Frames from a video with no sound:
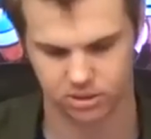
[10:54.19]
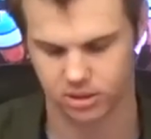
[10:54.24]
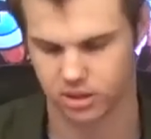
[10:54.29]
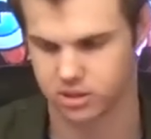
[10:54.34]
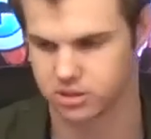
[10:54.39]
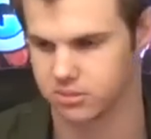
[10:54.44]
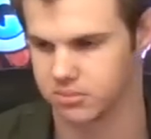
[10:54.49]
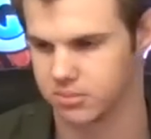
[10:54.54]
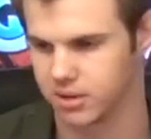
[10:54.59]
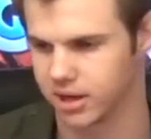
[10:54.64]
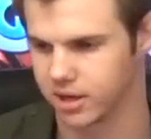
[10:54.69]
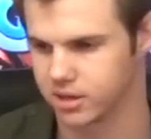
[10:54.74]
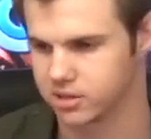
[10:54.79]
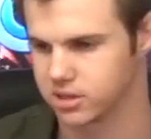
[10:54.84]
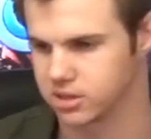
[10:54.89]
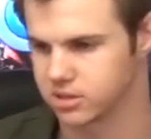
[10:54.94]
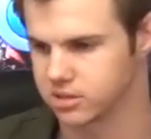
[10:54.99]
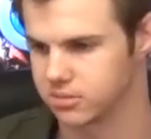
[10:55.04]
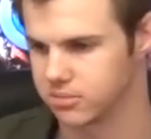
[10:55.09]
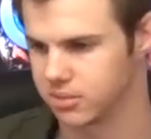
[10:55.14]
That's on max.
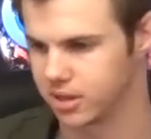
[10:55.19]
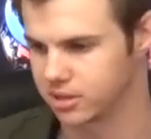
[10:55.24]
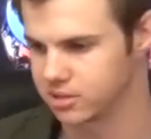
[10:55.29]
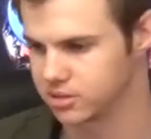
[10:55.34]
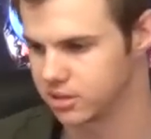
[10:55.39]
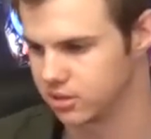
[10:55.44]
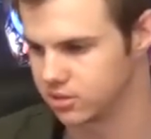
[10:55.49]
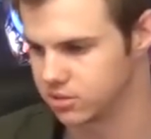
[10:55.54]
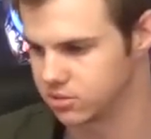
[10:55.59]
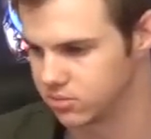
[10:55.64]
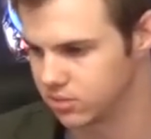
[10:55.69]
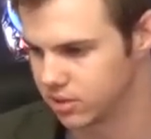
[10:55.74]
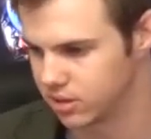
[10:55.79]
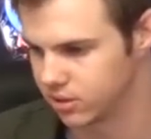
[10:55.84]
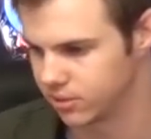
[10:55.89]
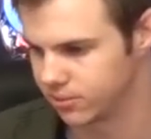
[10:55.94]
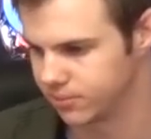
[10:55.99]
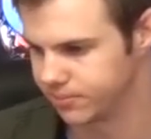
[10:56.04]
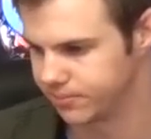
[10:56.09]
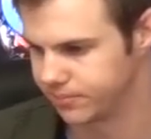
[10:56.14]
That's on max now as
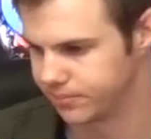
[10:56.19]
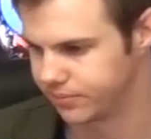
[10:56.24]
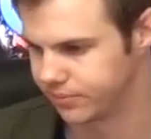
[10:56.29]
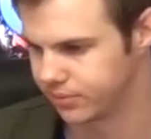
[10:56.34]
well.